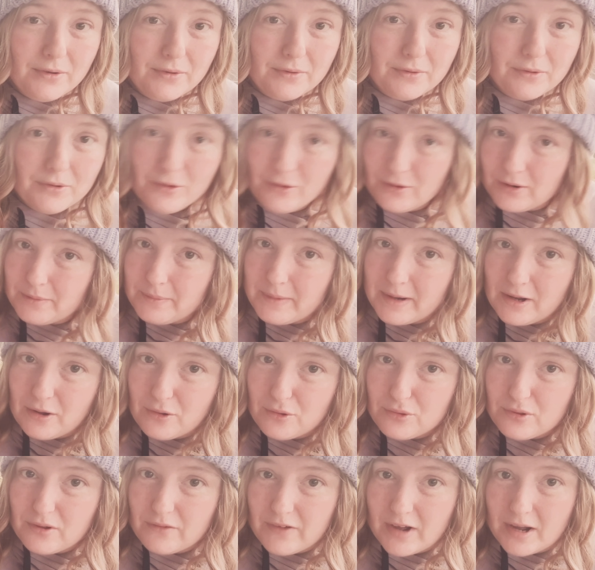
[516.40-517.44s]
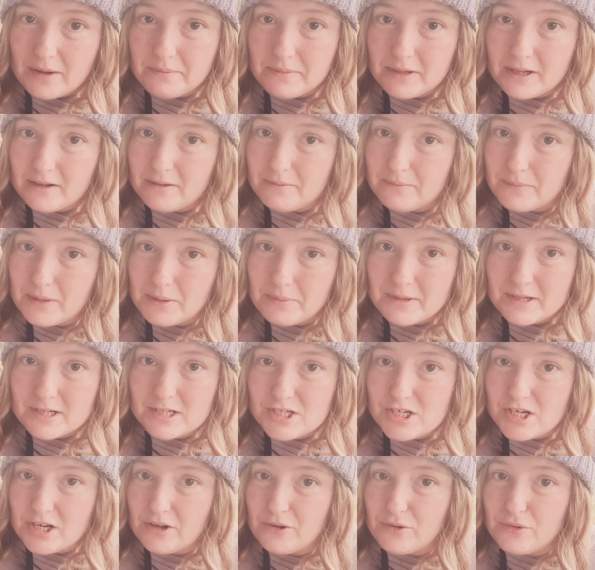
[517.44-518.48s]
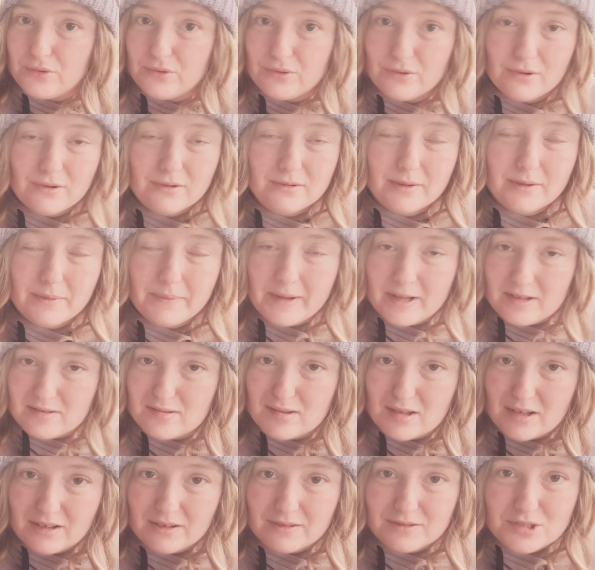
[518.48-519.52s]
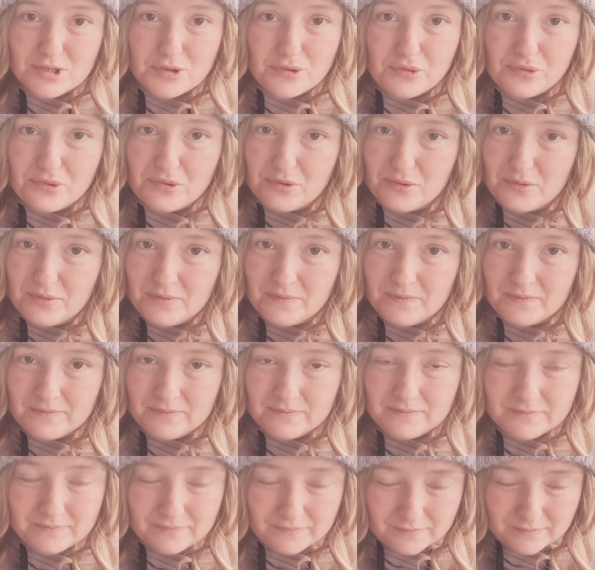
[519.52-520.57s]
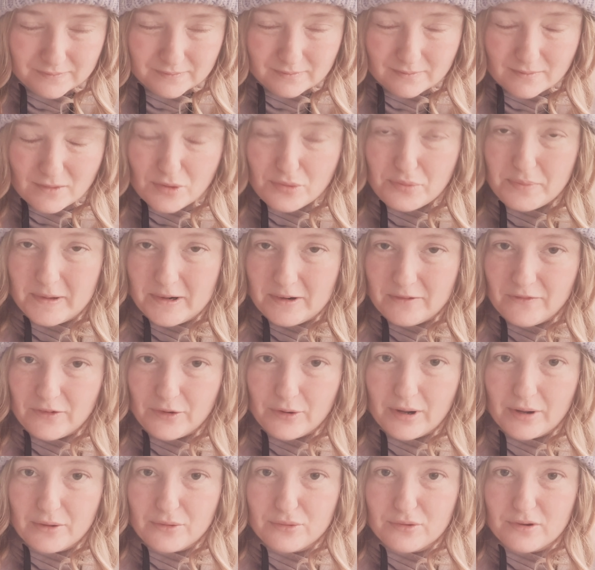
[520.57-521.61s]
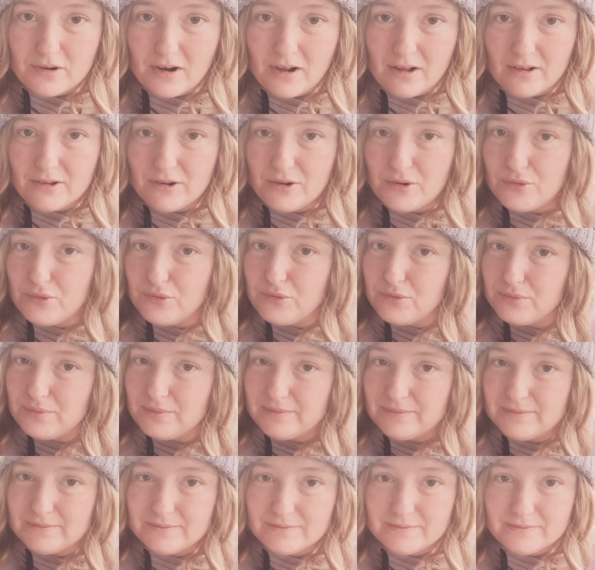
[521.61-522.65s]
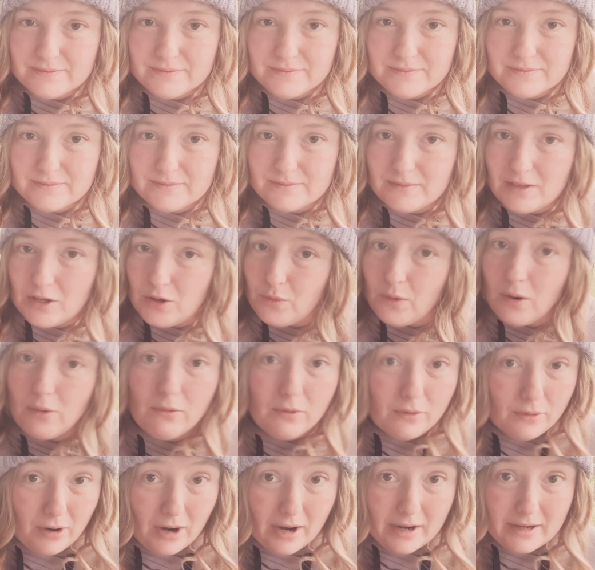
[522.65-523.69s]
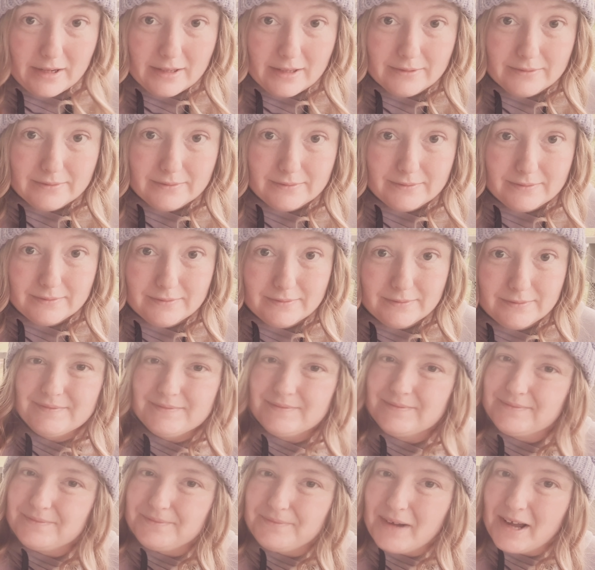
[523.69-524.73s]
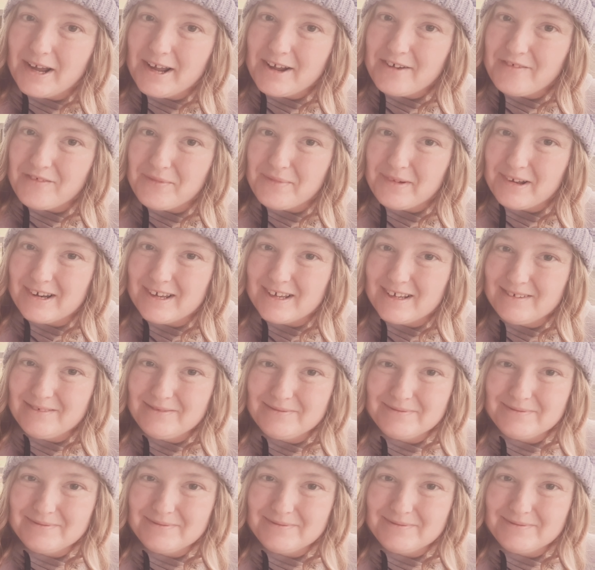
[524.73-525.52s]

Go on and make yourself happy. Maybe chicks are amazing. Just spend a few extra dollars. You won't regret it. Bye, everybody.